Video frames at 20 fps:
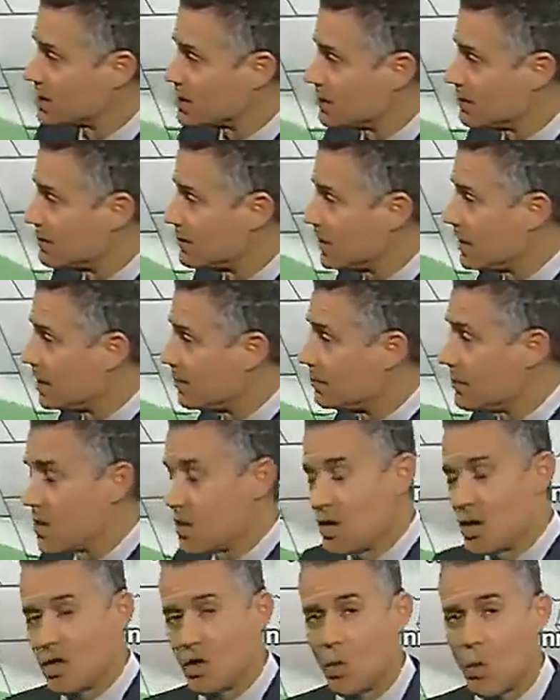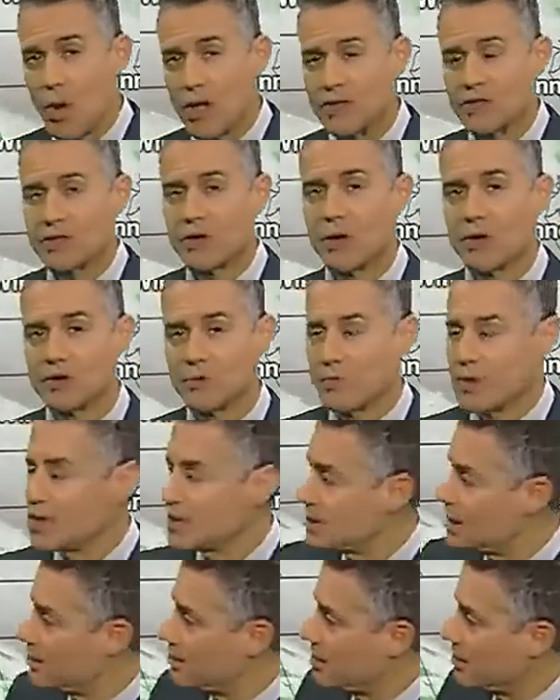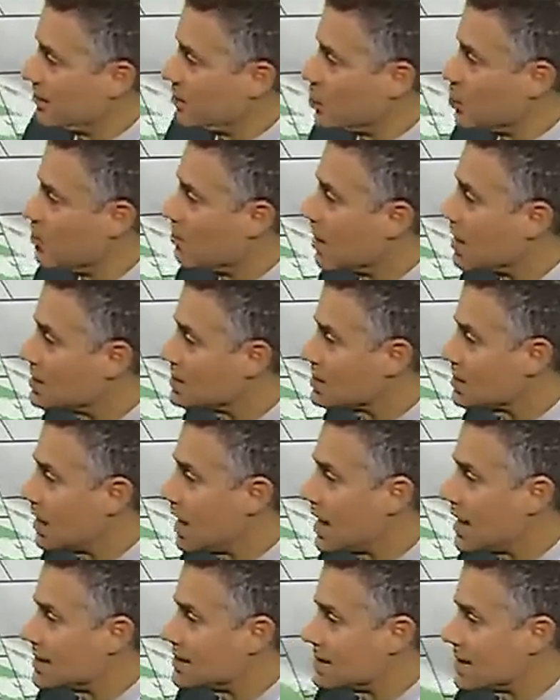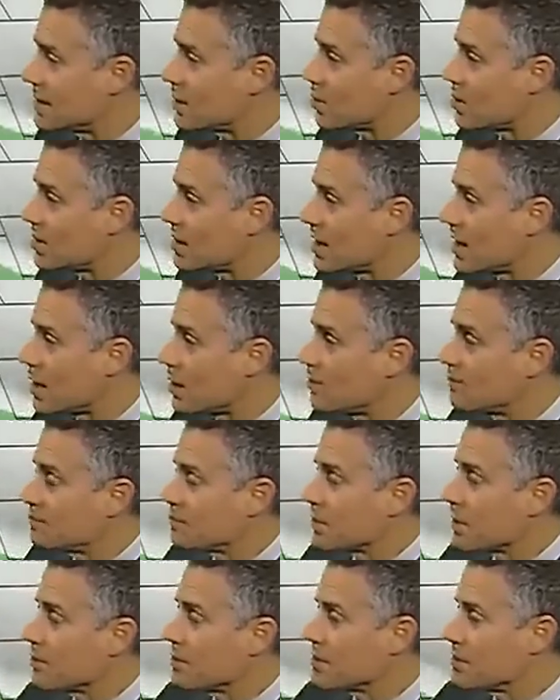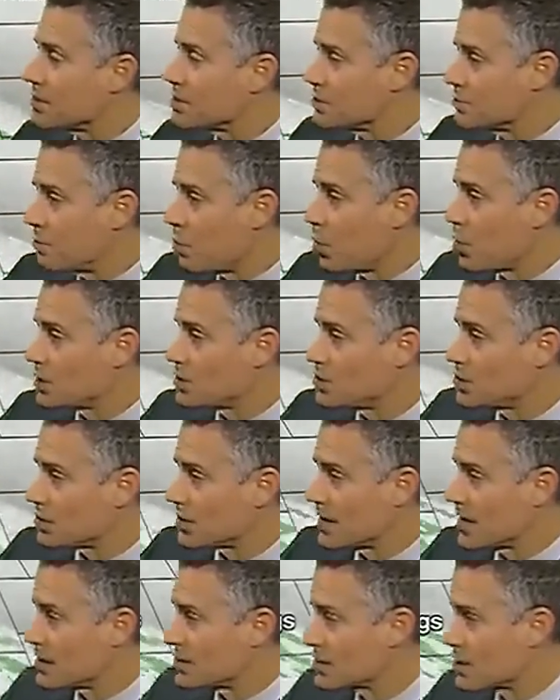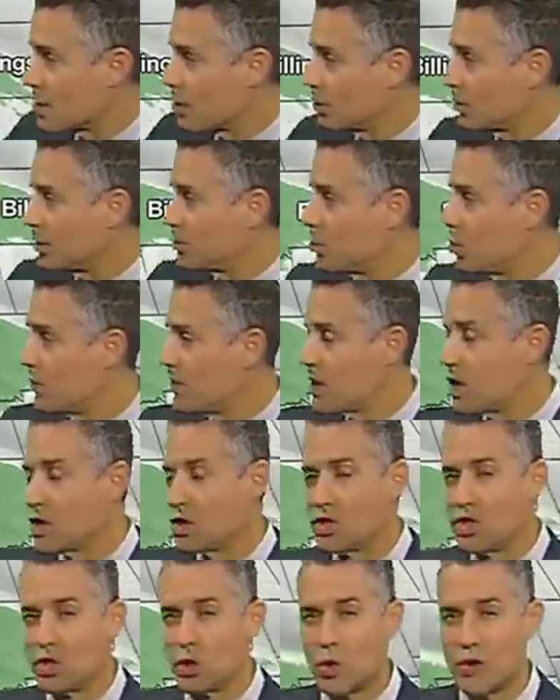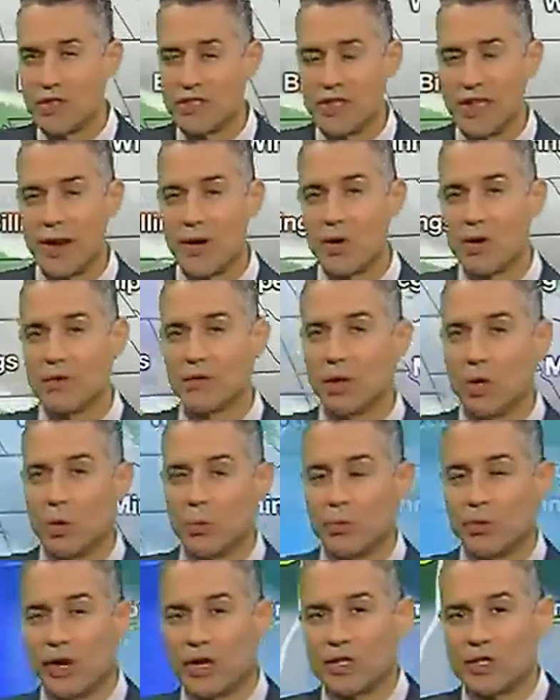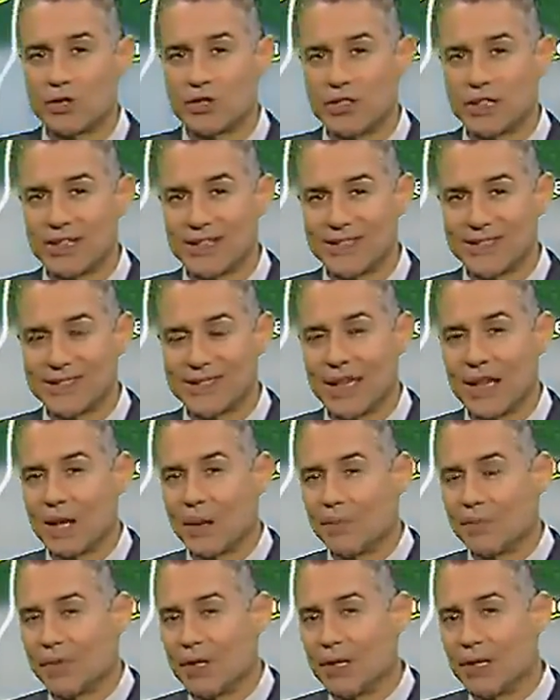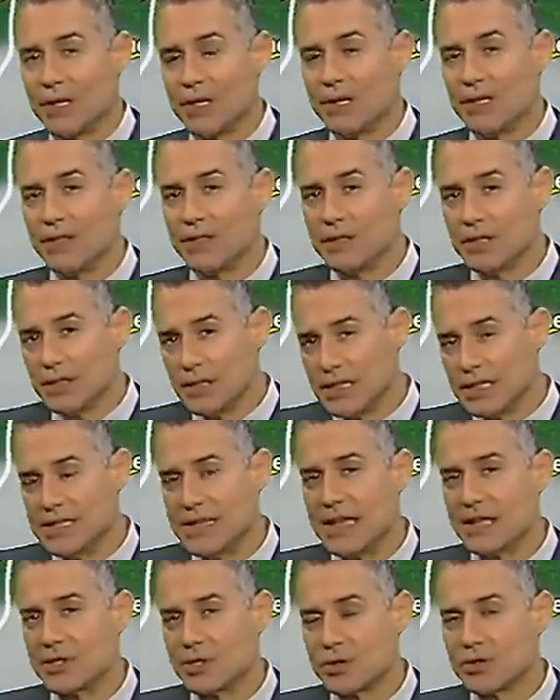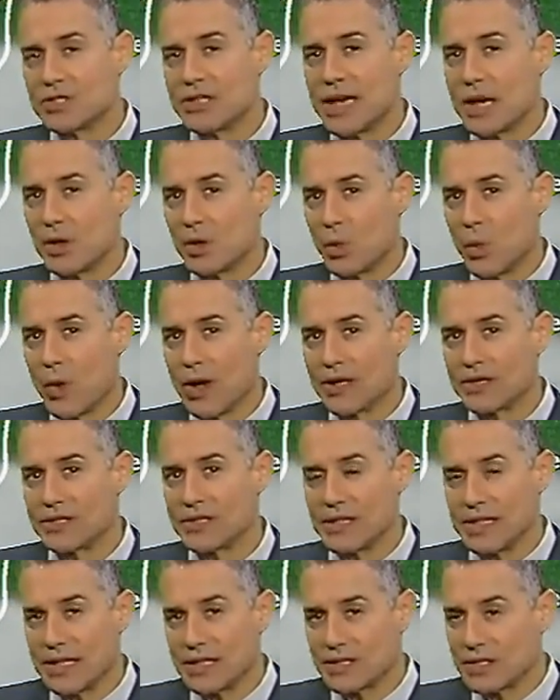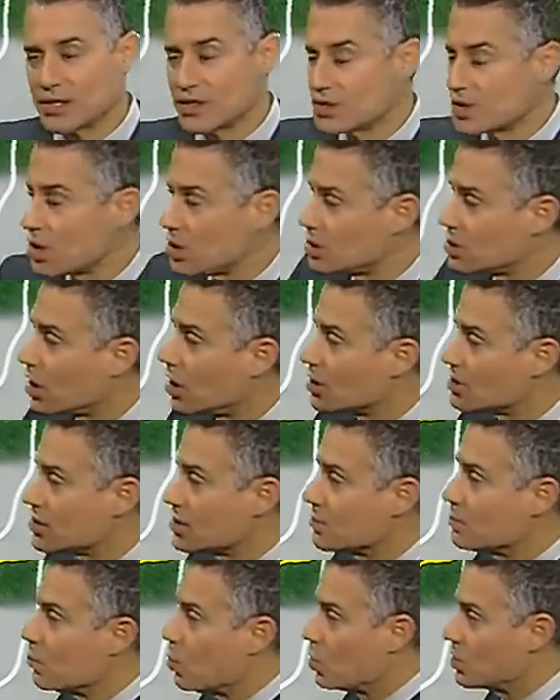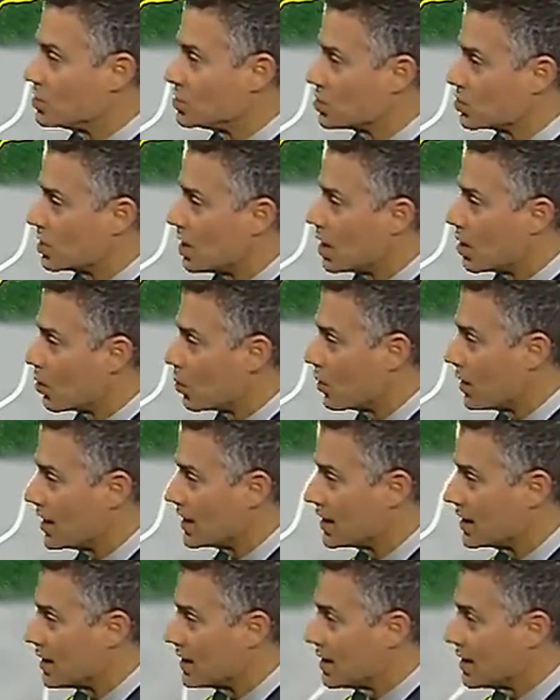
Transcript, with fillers: if uh, the west coast picked up a few mudslides here and there, but this moisture that is currently moving on onshore. This area of low pressure is going to set up in the, in the desert southwest, and that's going to start tossing moisture our way